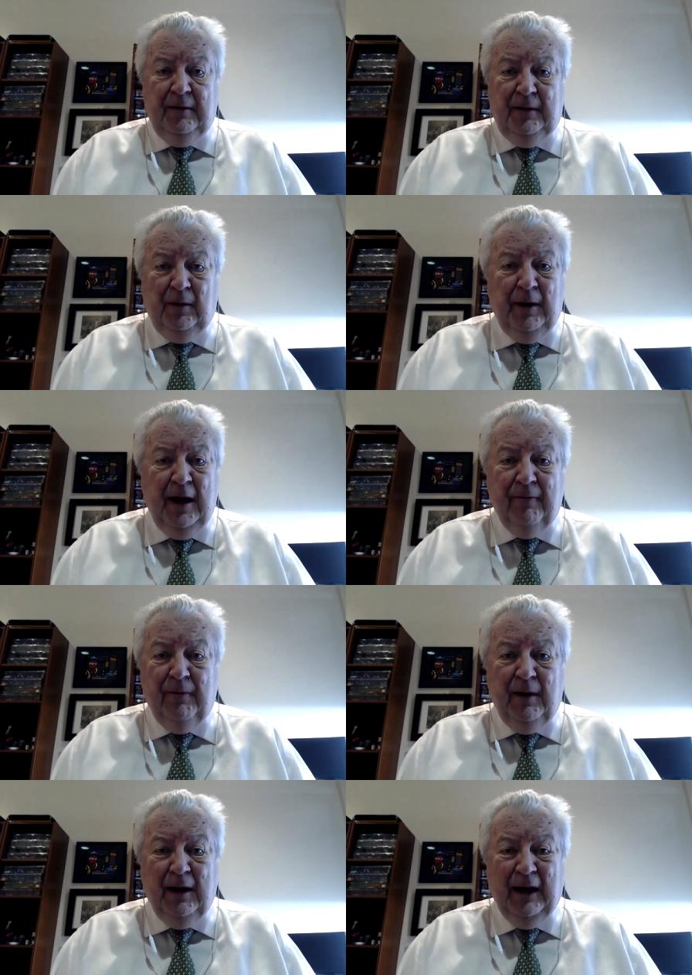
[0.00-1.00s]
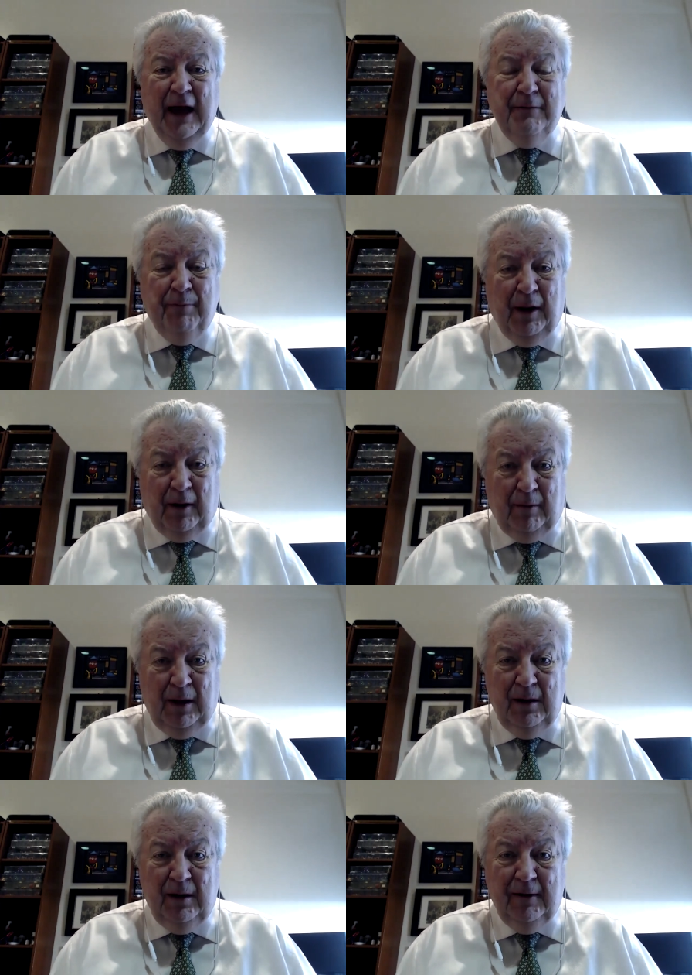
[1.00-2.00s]
Don't have a light bulb.
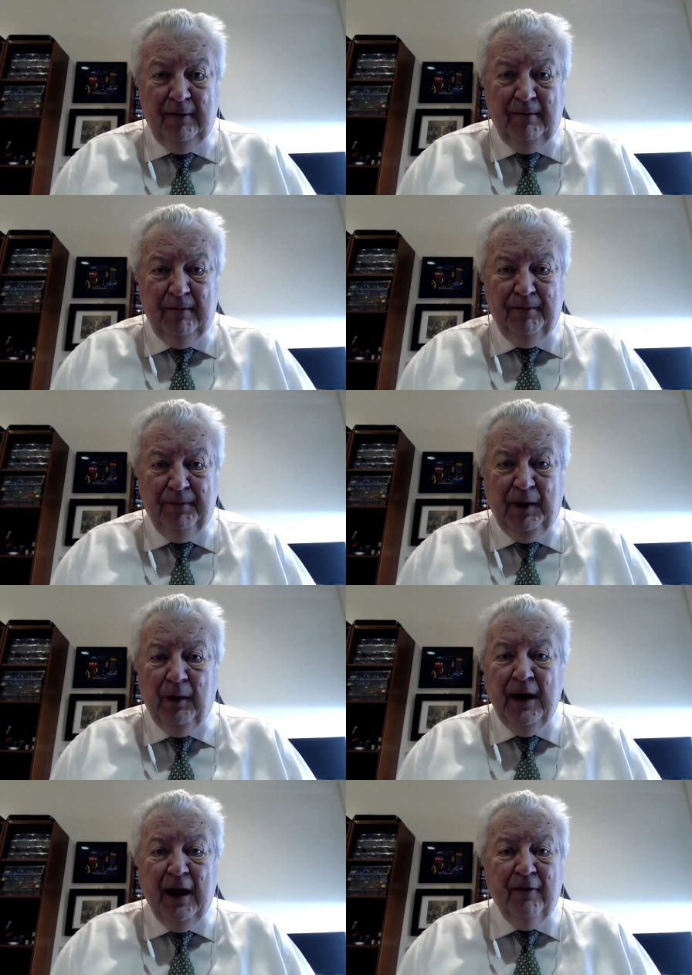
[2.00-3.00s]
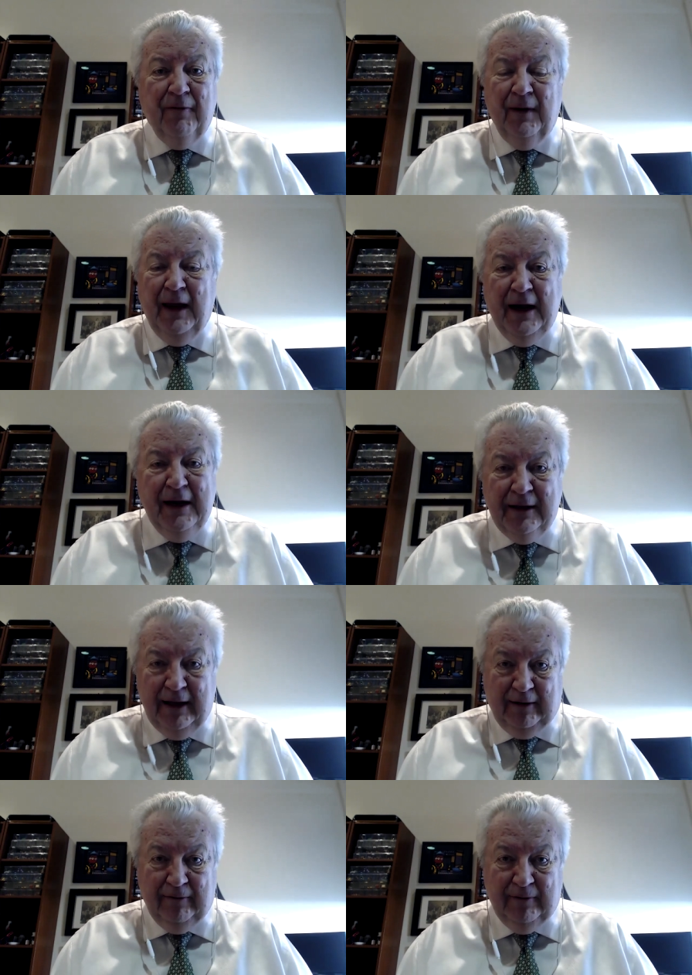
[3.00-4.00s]
Don't have
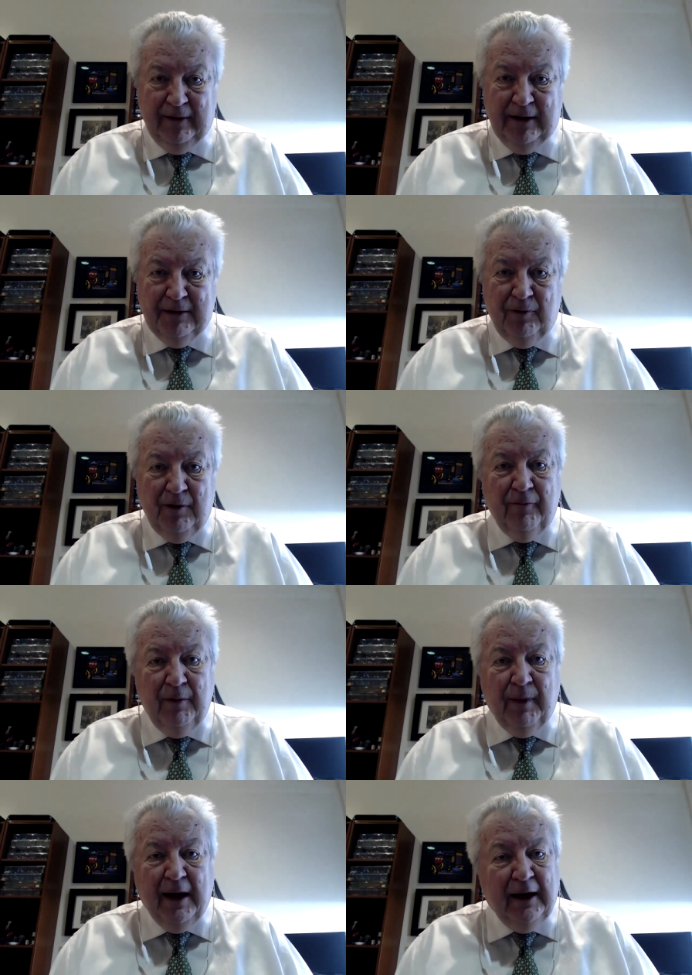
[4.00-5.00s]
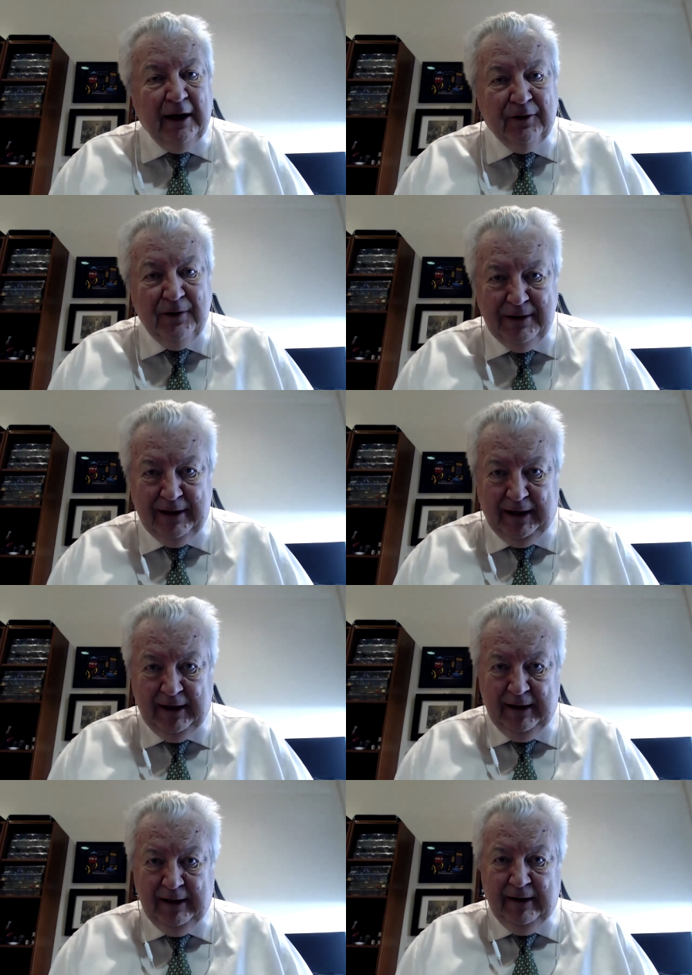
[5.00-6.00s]
anything that's driven by electricity.
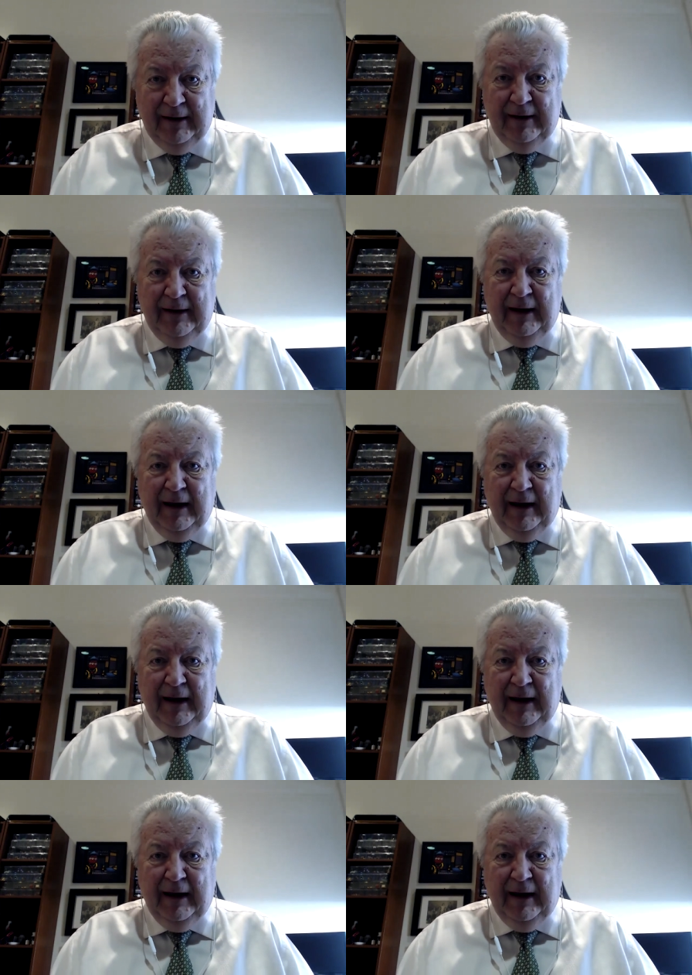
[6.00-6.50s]
Right.